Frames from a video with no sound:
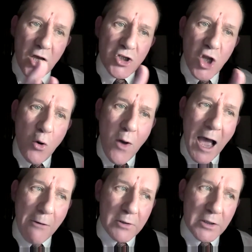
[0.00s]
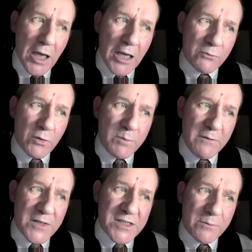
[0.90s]
no outline would be
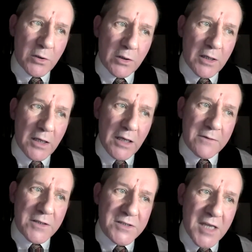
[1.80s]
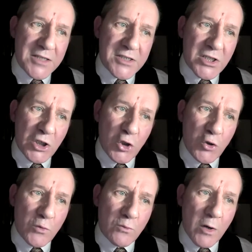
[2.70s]
visible in the dense
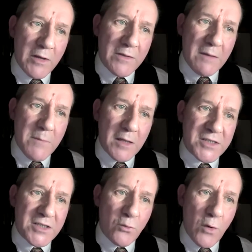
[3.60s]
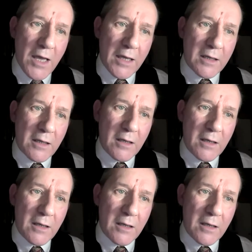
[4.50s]
gloom wherein they melted away.